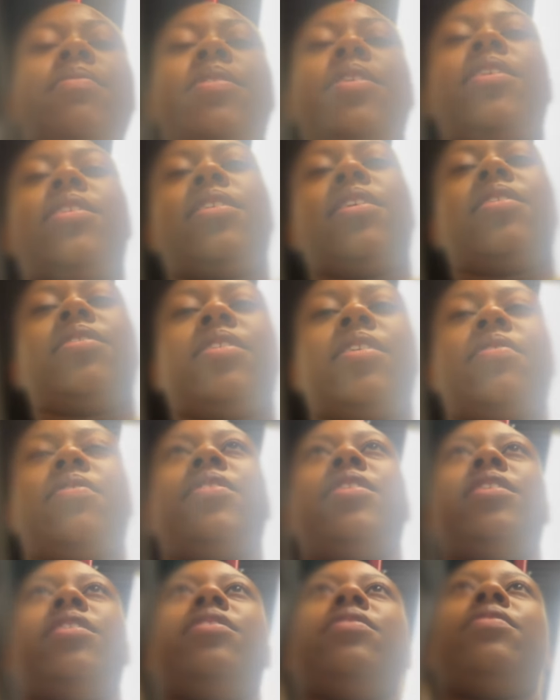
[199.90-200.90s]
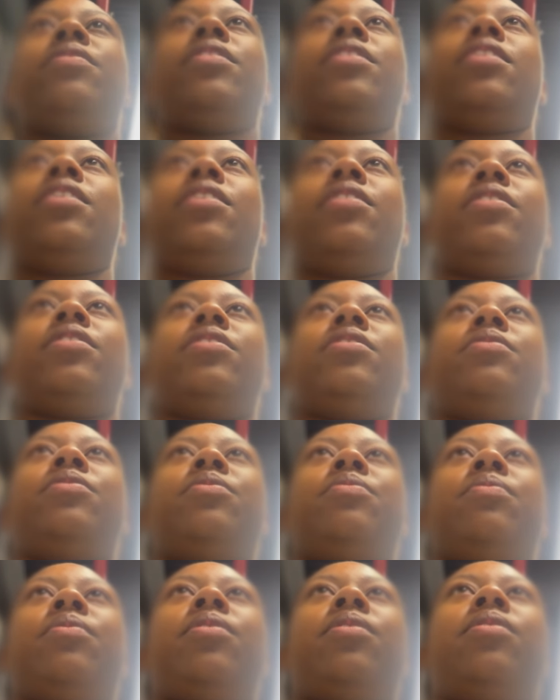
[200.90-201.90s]
kicked out that we need to recount because it was
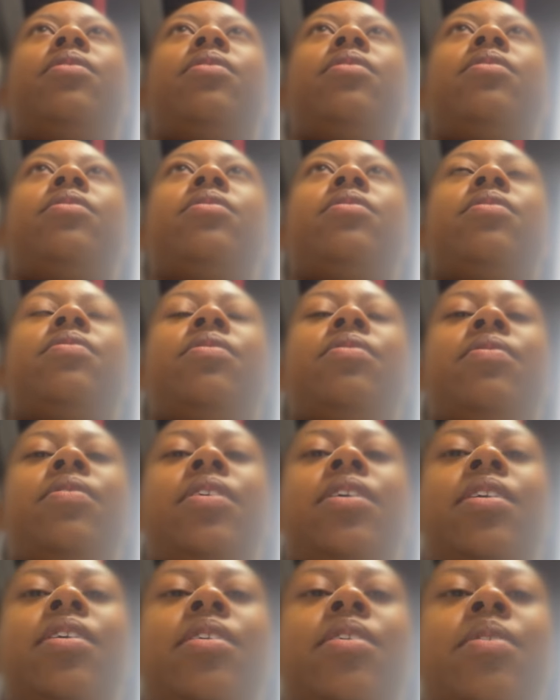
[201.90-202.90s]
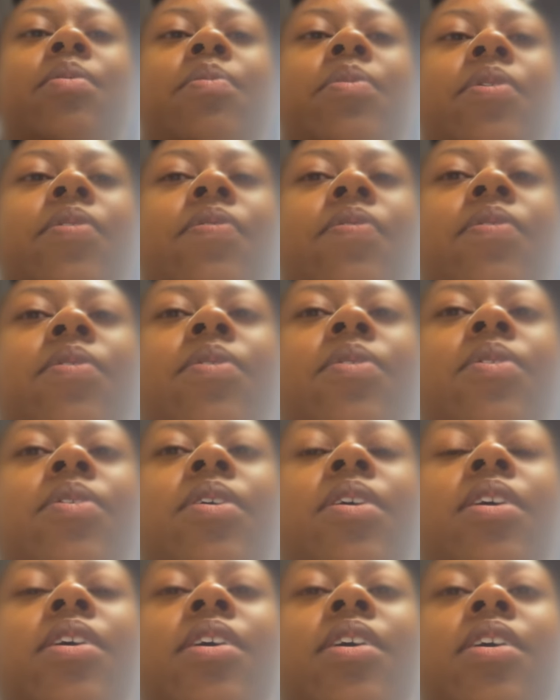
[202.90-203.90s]
wrong. So we recount
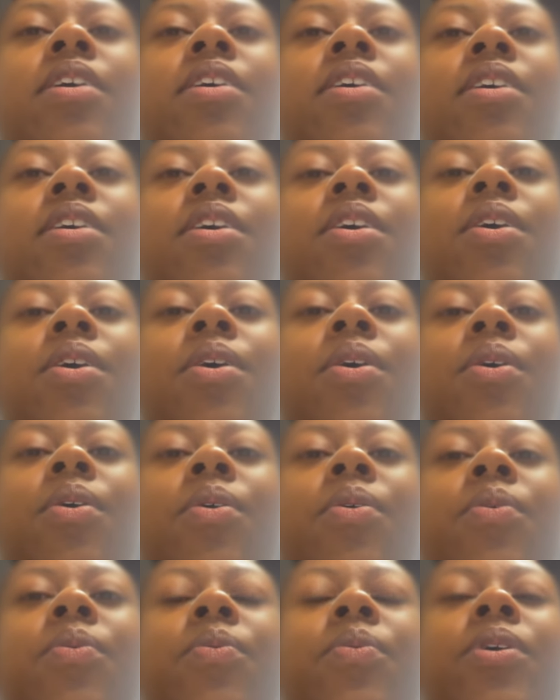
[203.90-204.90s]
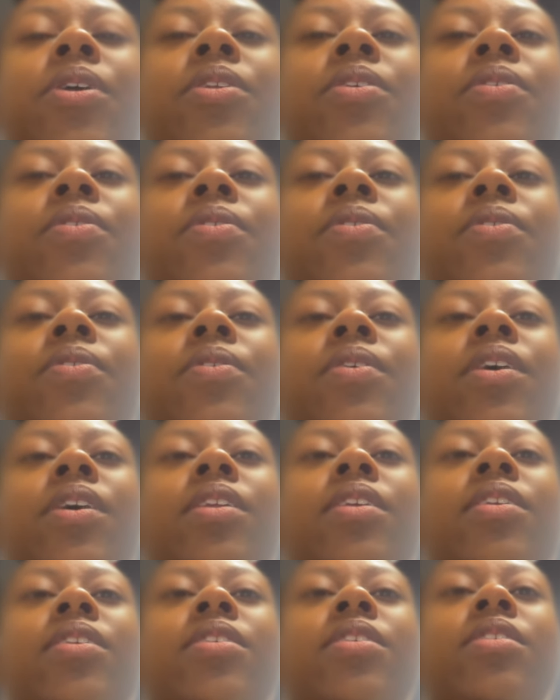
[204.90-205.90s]
before we do an
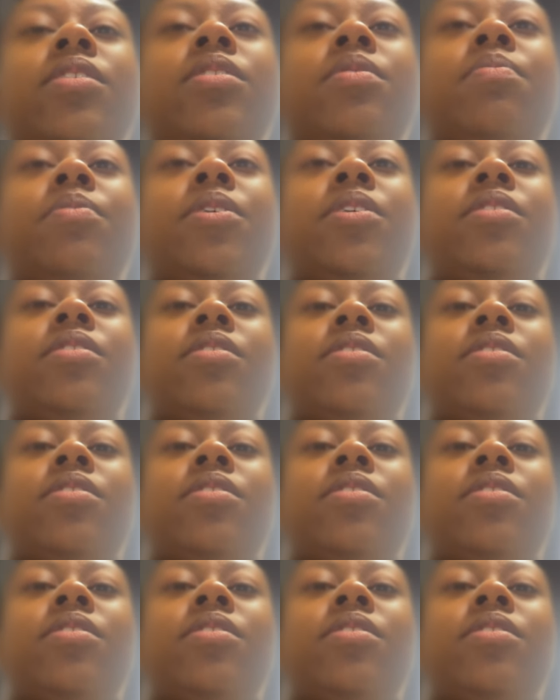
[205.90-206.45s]
adjustment.